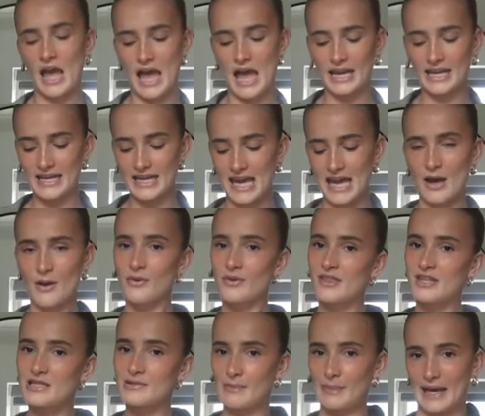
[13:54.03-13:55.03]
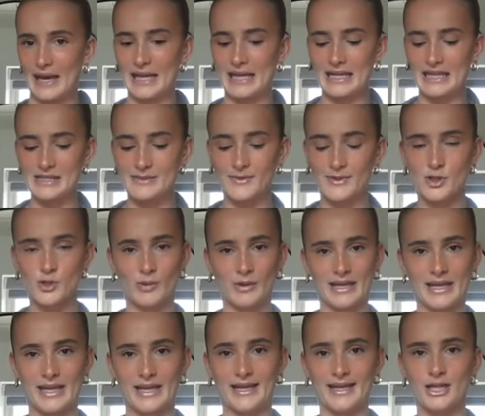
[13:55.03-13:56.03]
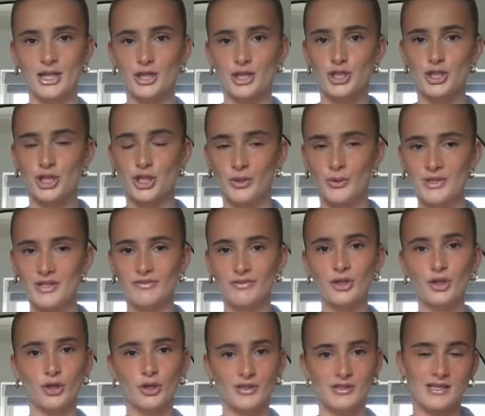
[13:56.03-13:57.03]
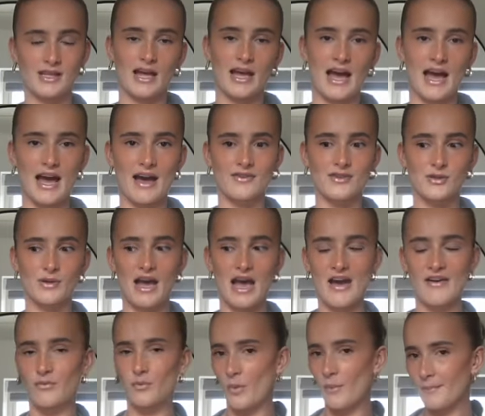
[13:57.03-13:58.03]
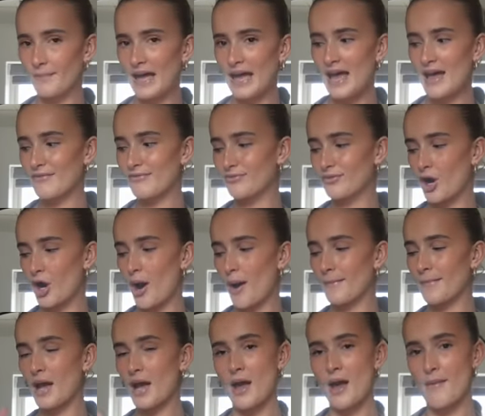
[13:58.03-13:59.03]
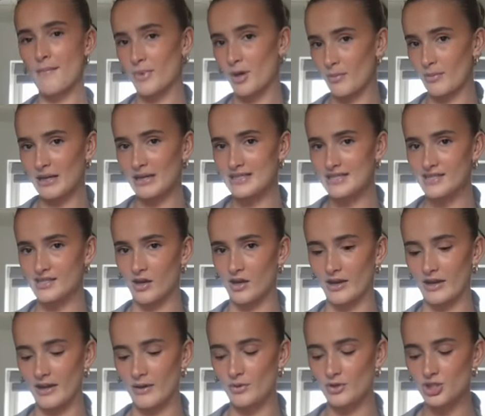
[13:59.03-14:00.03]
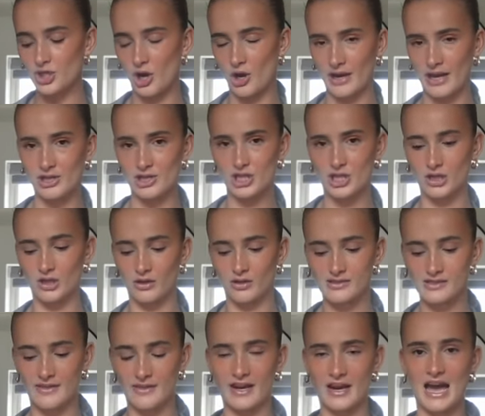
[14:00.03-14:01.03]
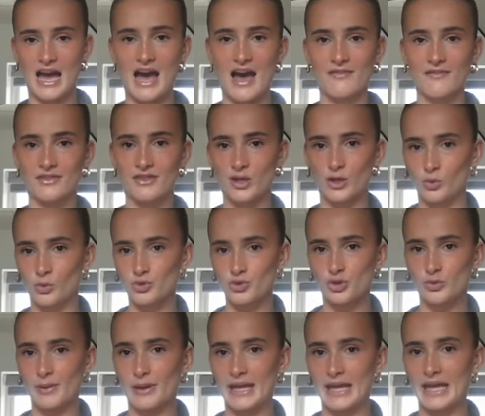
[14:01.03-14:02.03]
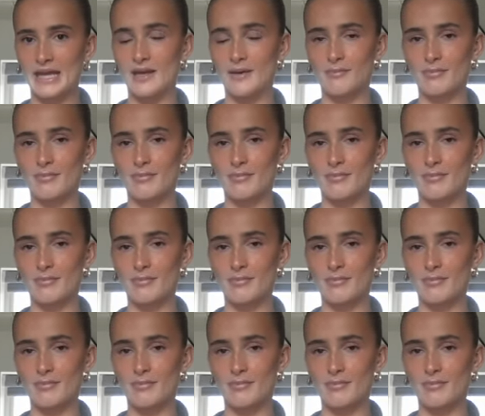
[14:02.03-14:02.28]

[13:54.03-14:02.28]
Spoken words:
And now the debate is between the two different Uggs that I have. So I have one pair from Public Desire, which aren't actually Uggs, and then I have the Ultra Mini